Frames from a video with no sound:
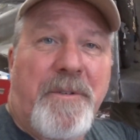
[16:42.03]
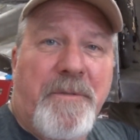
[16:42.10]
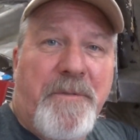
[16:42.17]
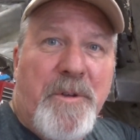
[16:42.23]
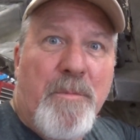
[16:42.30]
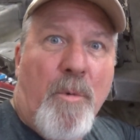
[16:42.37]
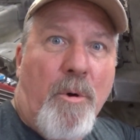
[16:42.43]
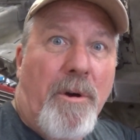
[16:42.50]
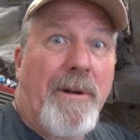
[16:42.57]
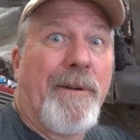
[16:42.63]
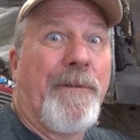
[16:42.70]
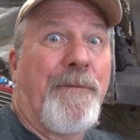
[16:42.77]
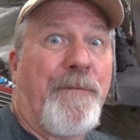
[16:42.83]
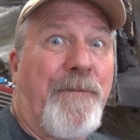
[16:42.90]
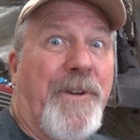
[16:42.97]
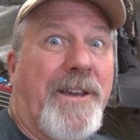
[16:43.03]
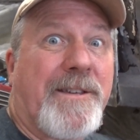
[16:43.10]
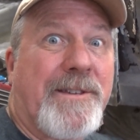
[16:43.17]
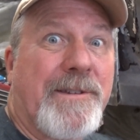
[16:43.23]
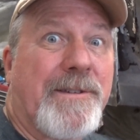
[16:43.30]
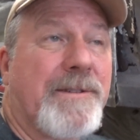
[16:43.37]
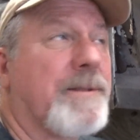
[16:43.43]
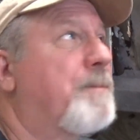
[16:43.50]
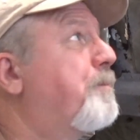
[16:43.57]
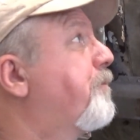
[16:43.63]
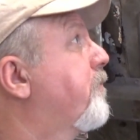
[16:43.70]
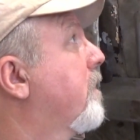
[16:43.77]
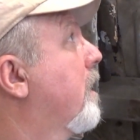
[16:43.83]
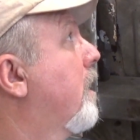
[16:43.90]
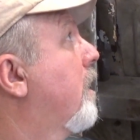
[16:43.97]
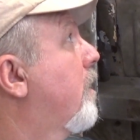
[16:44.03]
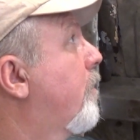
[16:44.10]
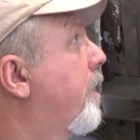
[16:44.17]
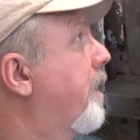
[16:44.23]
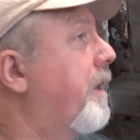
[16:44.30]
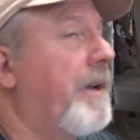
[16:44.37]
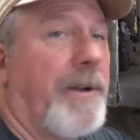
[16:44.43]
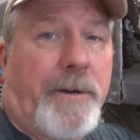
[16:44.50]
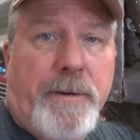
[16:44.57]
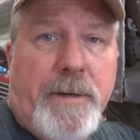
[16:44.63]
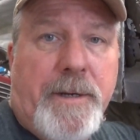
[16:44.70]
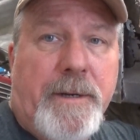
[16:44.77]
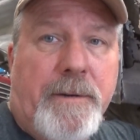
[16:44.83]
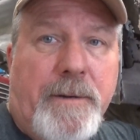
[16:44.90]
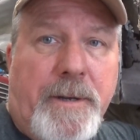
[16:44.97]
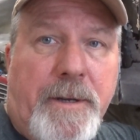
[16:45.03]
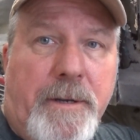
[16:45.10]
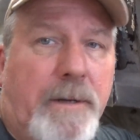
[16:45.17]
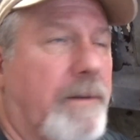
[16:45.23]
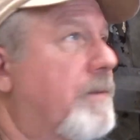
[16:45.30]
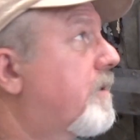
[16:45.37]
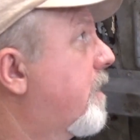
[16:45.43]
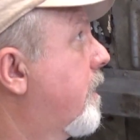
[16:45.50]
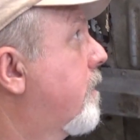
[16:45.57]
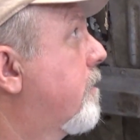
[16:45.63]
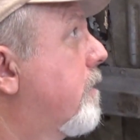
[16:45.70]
few more fixes right here, here, and here. It's like